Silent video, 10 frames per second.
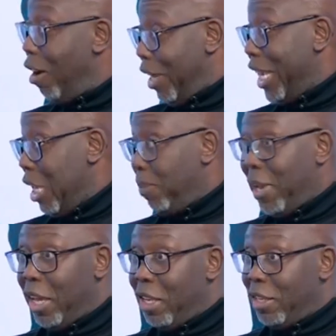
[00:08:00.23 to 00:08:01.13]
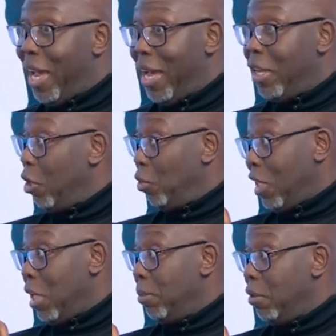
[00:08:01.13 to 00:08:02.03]
are key players at those
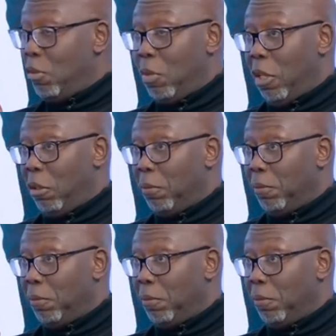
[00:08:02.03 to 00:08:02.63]
clubs as well.